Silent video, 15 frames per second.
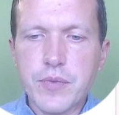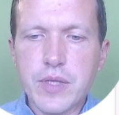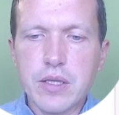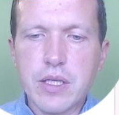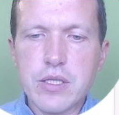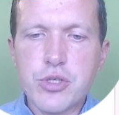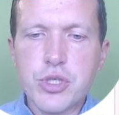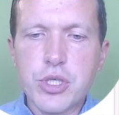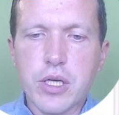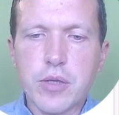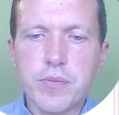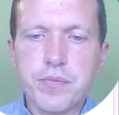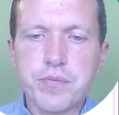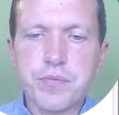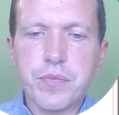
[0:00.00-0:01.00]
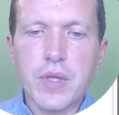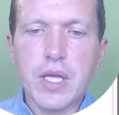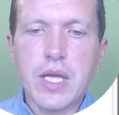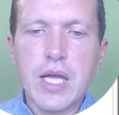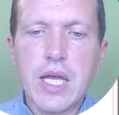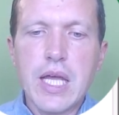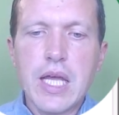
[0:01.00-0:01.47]
Let's check.
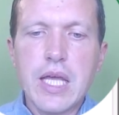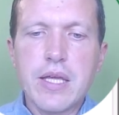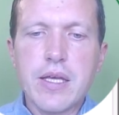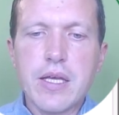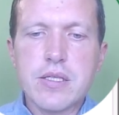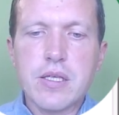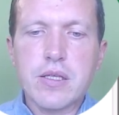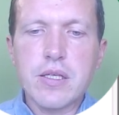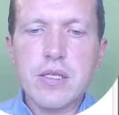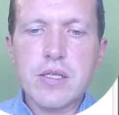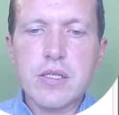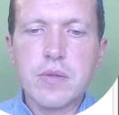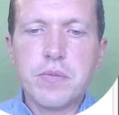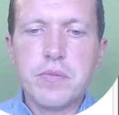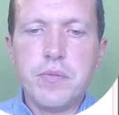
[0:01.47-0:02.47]
Yes, it is.